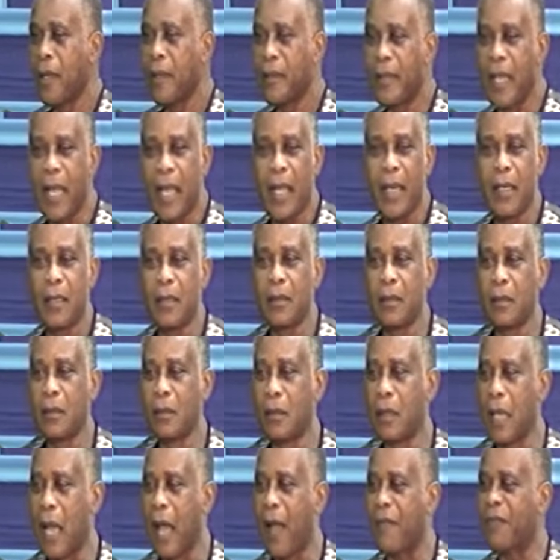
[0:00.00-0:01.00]

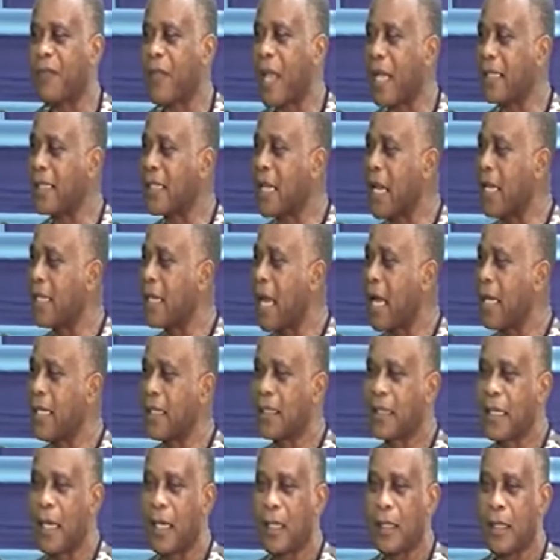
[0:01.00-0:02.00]
Then, after saying that, he
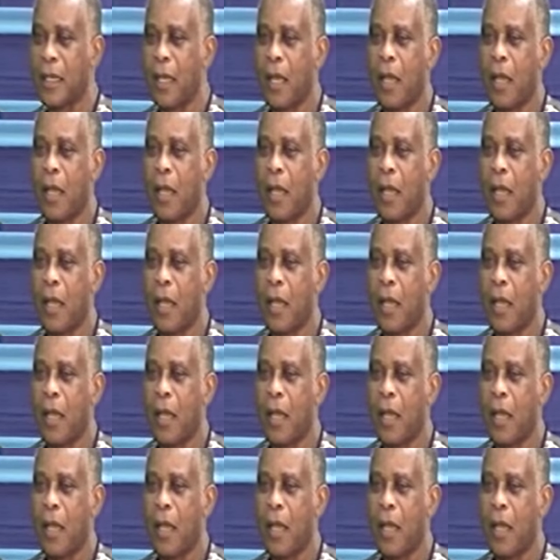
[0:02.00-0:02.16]
said,